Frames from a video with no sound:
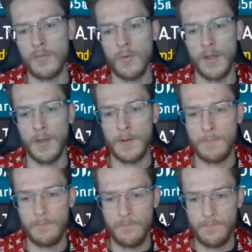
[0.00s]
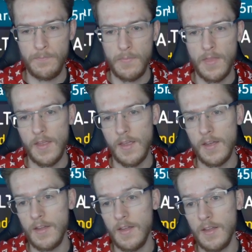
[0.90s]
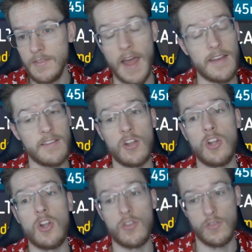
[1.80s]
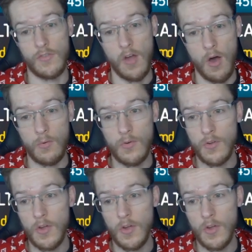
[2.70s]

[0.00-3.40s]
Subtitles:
quite good. That is a lot of gold.